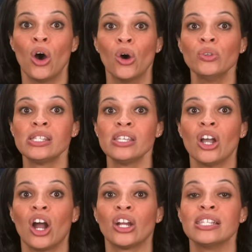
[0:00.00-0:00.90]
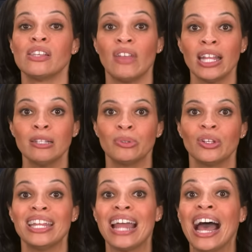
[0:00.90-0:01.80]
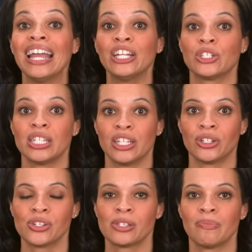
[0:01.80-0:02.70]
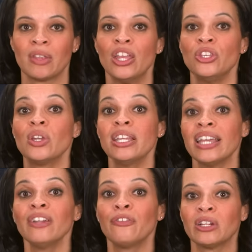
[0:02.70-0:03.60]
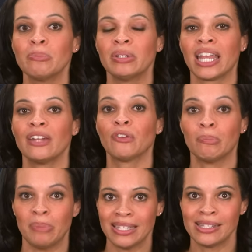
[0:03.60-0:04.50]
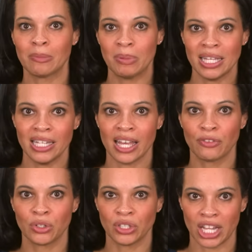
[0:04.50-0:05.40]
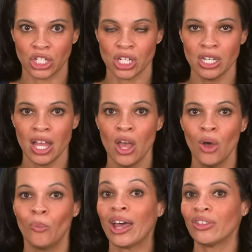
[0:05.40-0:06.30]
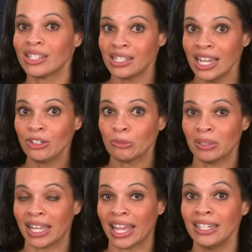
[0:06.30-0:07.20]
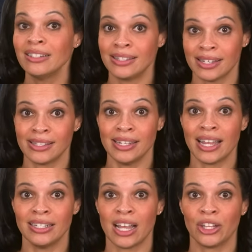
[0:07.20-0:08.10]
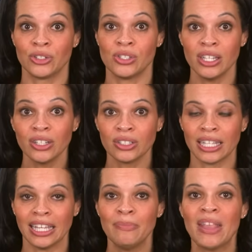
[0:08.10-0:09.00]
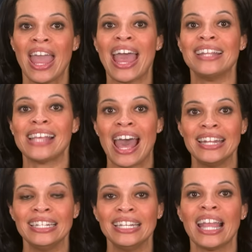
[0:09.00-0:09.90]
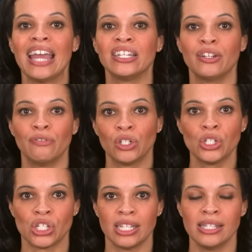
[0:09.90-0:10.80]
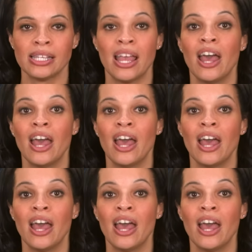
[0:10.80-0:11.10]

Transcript: OCR is available in higher tiers. You can get a free plan for basic PDF creation, while the standard plan, $69 yearly, adds editing and conversions.